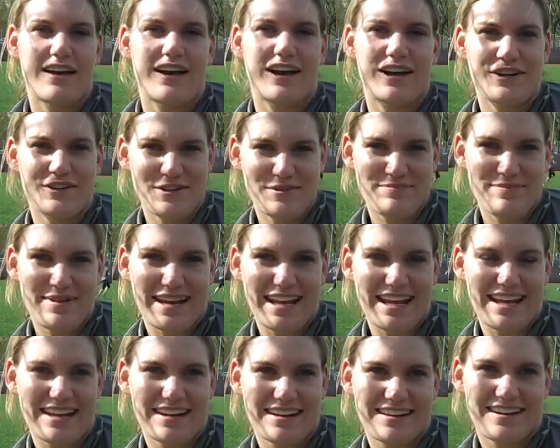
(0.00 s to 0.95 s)
Under a
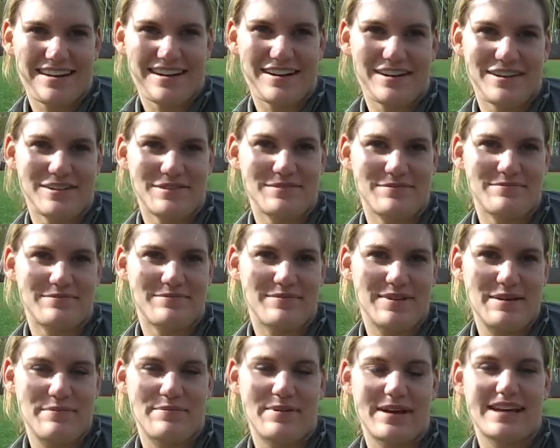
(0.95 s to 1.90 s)
minute. Um,
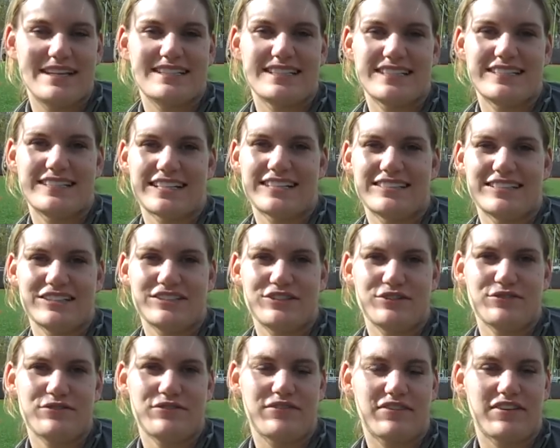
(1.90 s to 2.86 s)
my best is
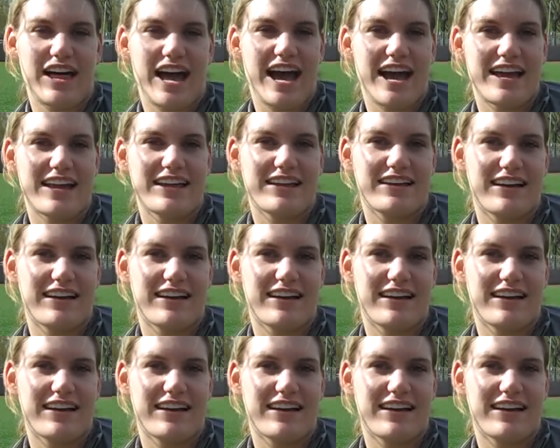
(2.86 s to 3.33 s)
62 flat.